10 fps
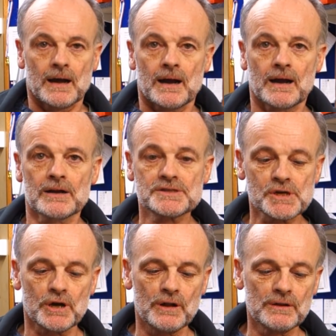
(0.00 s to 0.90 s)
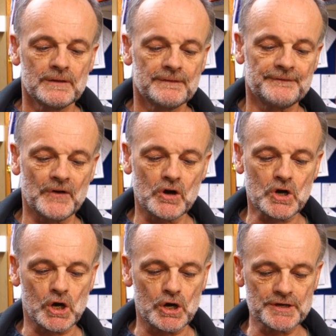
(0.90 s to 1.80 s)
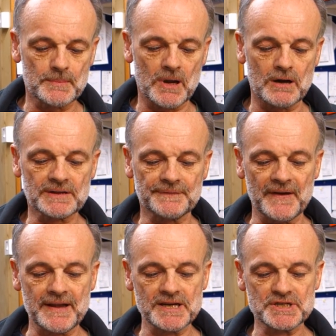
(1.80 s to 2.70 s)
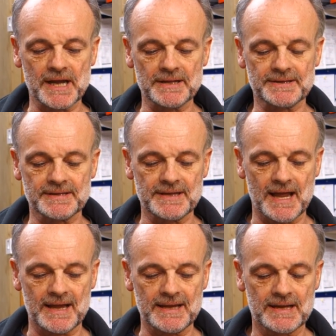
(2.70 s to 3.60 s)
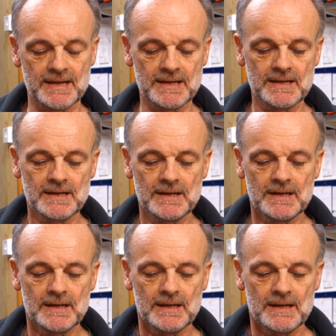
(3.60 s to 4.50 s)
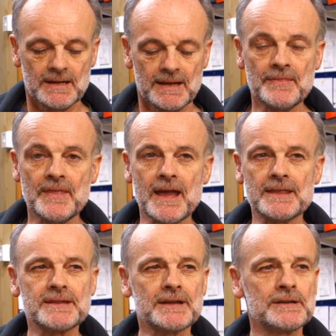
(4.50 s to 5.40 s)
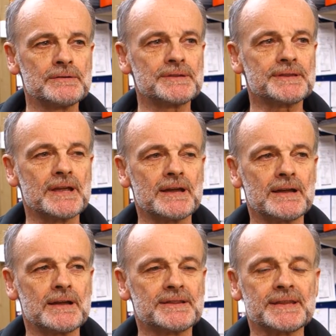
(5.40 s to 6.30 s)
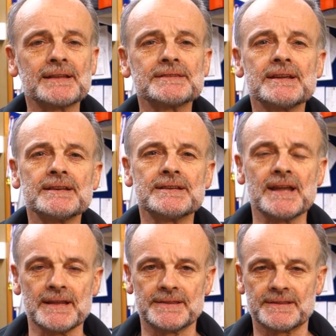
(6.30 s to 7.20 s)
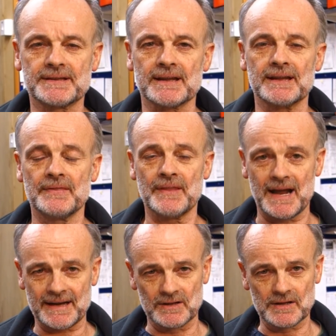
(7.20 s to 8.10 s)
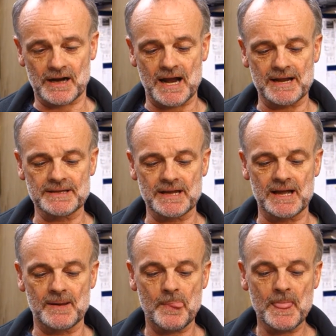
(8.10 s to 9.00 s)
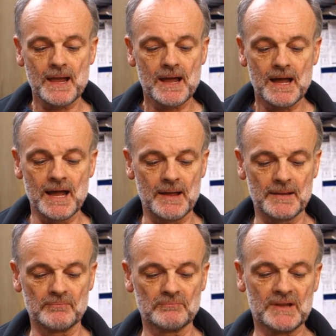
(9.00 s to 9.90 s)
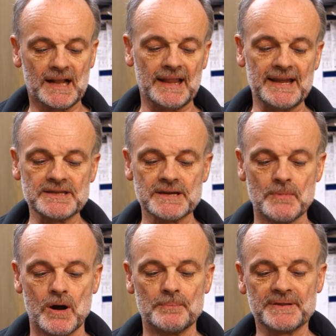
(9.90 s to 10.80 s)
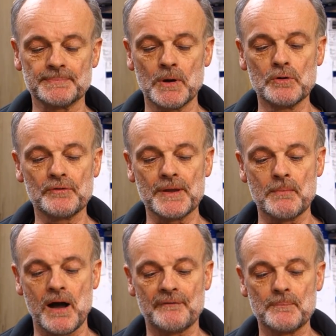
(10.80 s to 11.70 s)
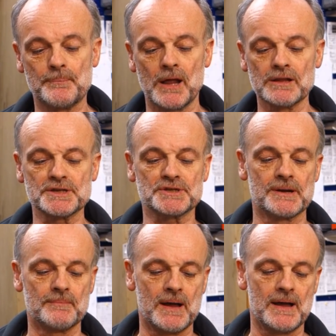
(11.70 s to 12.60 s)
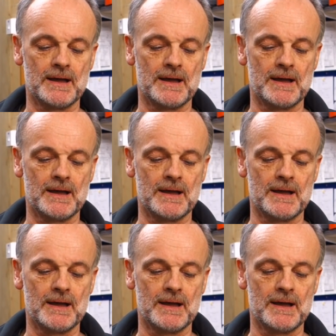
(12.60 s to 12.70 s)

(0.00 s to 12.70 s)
I got all 4 corner blocks finished yesterday. In the end I used a sanding disc in the angle grinder and cleaned them up, smoothed them off and polished them